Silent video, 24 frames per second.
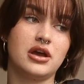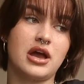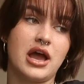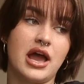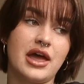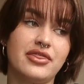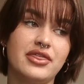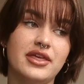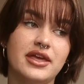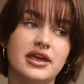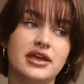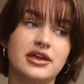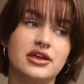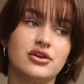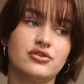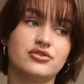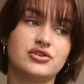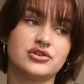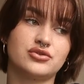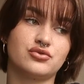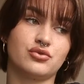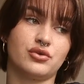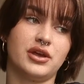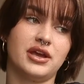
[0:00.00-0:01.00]
I think you
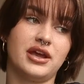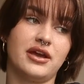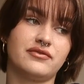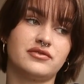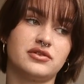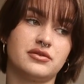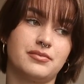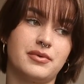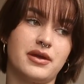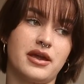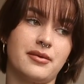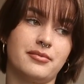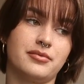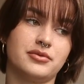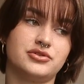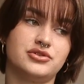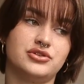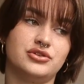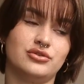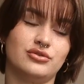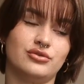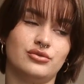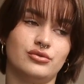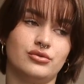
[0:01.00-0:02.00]
just really have to be able
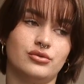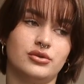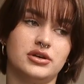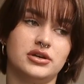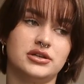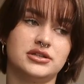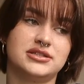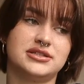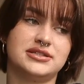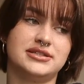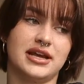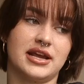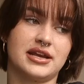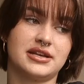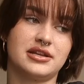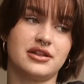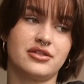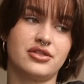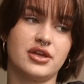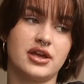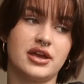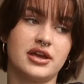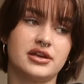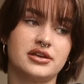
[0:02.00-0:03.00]
to stick to
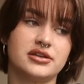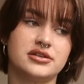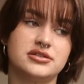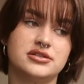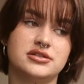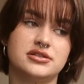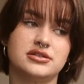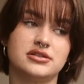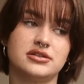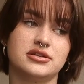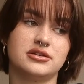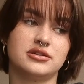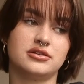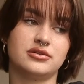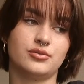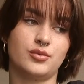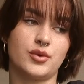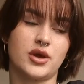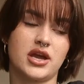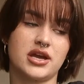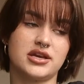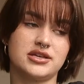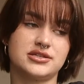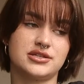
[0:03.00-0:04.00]
things
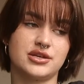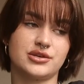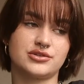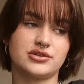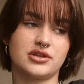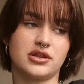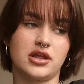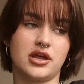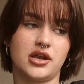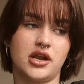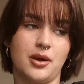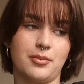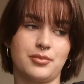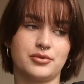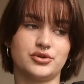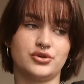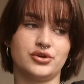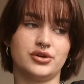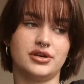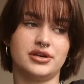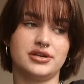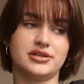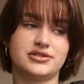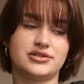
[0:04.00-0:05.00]
because there's a lot of
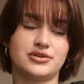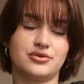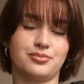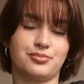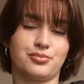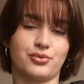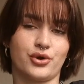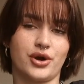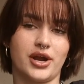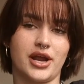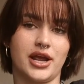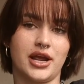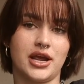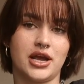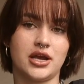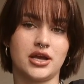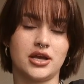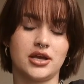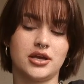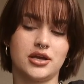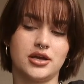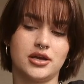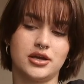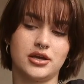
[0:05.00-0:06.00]
opportunities to break
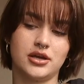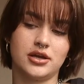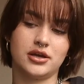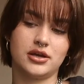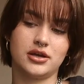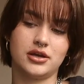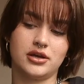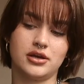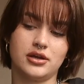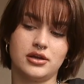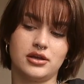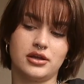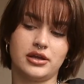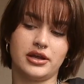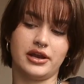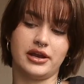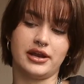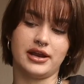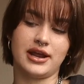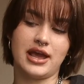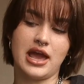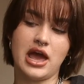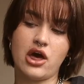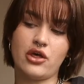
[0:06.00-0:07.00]

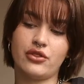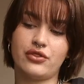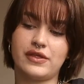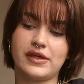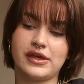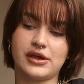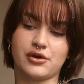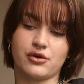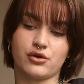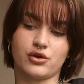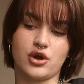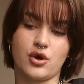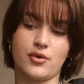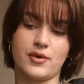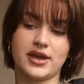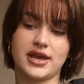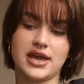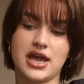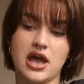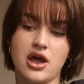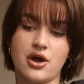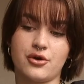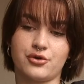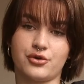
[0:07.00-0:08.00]
eating healthy or
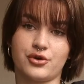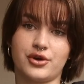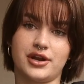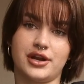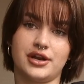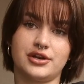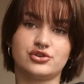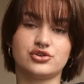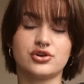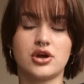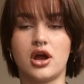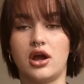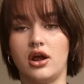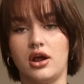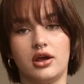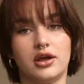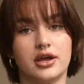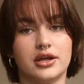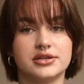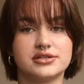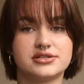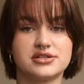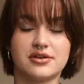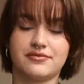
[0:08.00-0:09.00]
going out or getting drunk
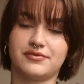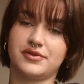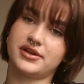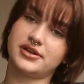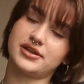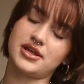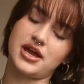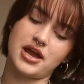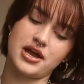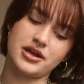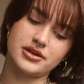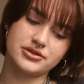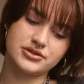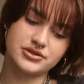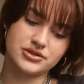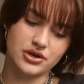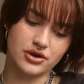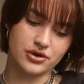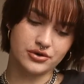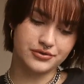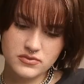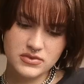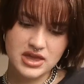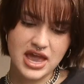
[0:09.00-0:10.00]
and stuff like that.
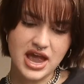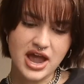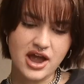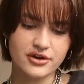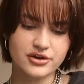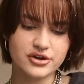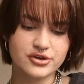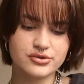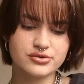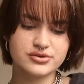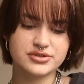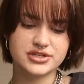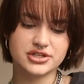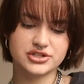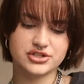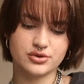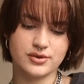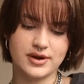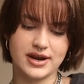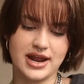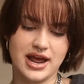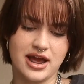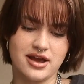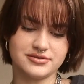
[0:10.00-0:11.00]
So how do you
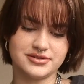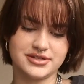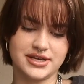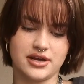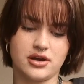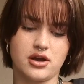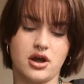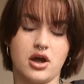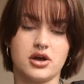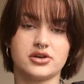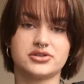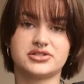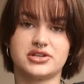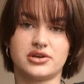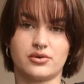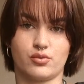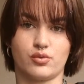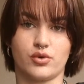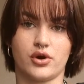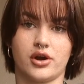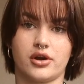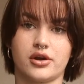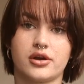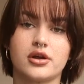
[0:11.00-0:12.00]
situate housing costs
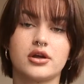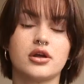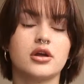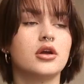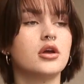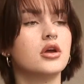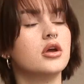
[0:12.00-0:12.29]
and work?